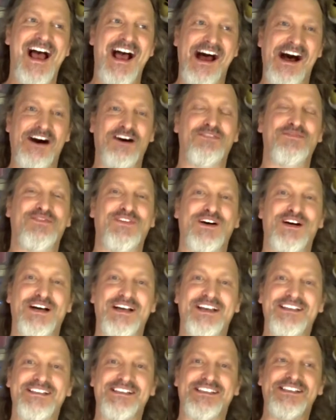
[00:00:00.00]
Alpha
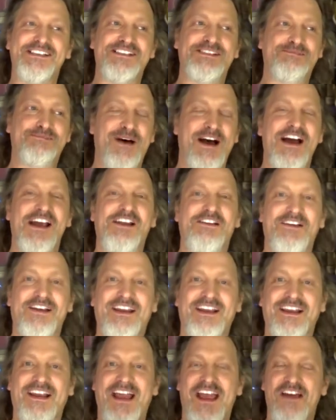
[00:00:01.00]
is
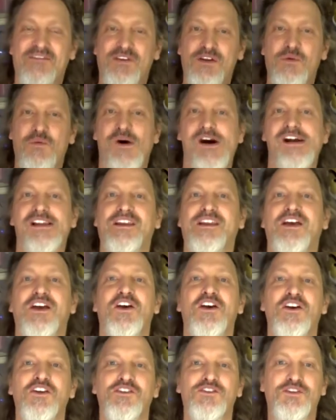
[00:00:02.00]
inspiring everyone
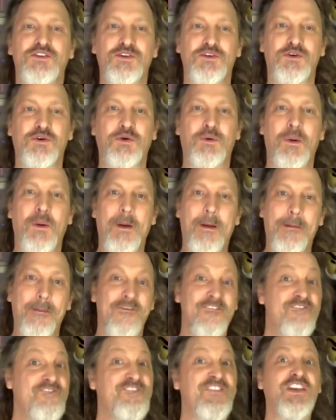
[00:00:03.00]
to
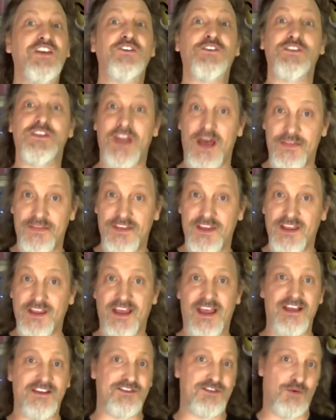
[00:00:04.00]
feel nothing
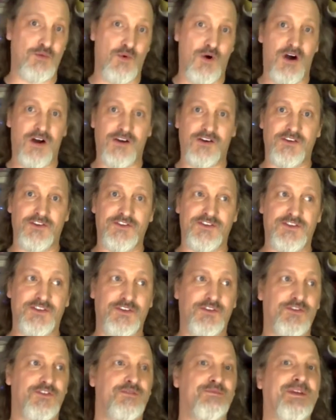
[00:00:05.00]
as the walkers
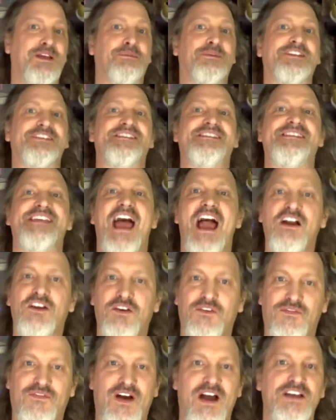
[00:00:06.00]
do, to be able to
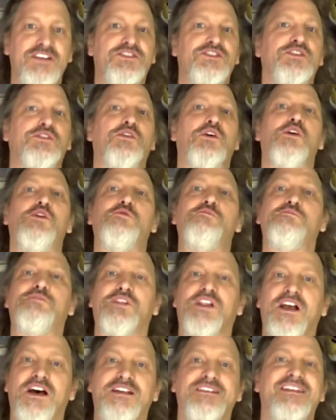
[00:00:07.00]
sacrifice your own
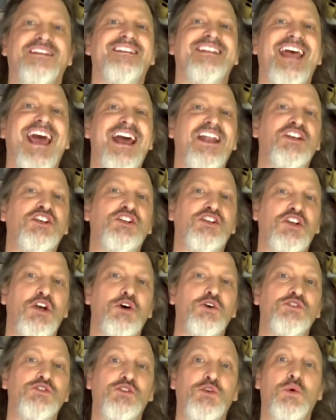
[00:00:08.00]
blood, that
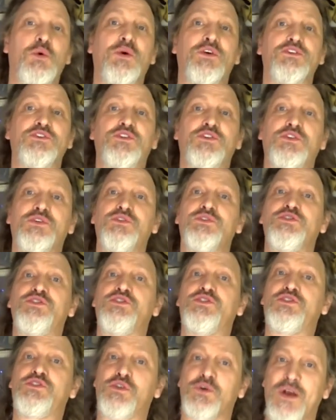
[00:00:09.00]
shows your true
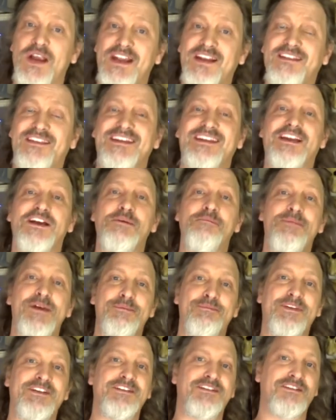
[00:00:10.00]
strength and
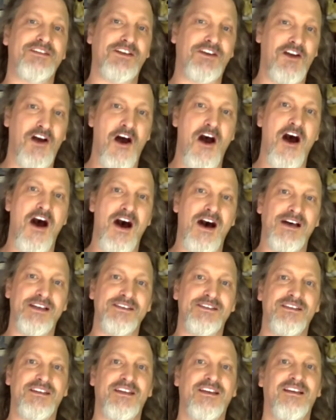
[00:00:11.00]
commitment to the
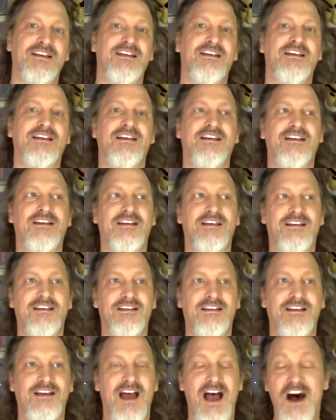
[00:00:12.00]
cause,
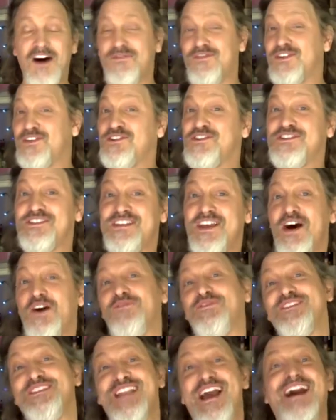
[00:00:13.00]
Alpha
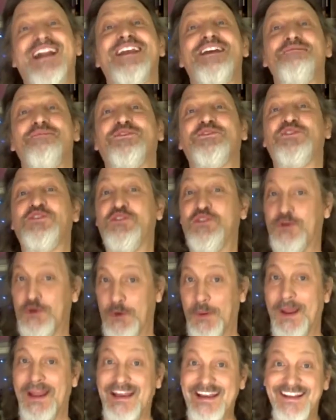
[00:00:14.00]
herself is not able to
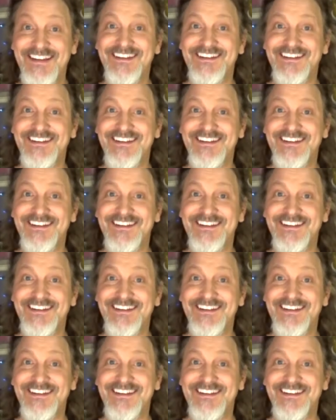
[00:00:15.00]
do it.